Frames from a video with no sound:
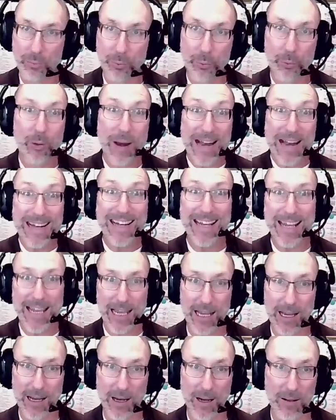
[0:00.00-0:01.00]

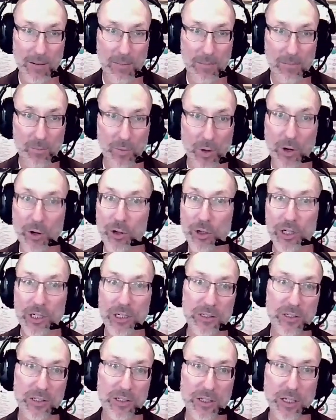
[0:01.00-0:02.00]
printing
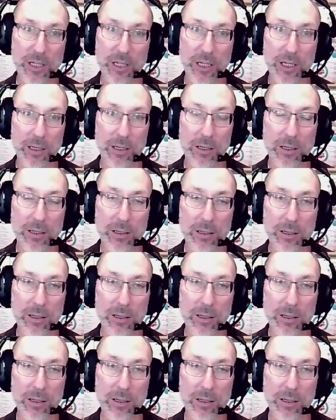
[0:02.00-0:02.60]
currency.